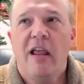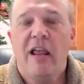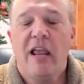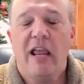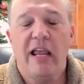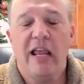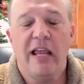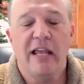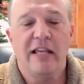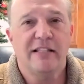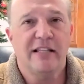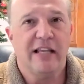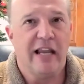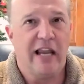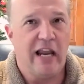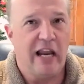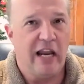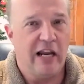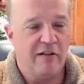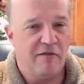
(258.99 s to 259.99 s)
is
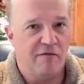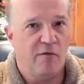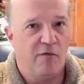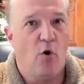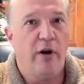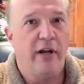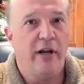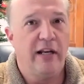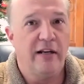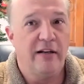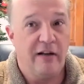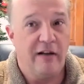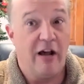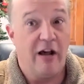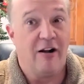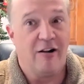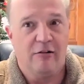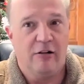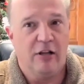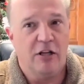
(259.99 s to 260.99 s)
it avoided
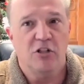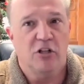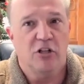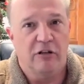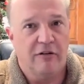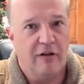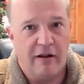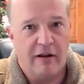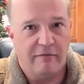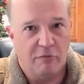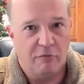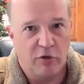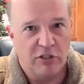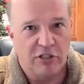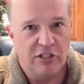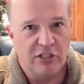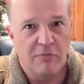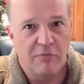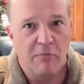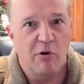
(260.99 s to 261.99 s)
a collision, uh,
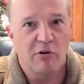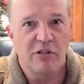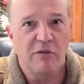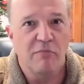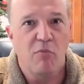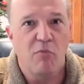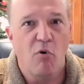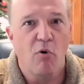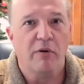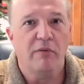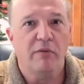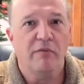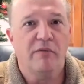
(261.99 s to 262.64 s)
which is the most important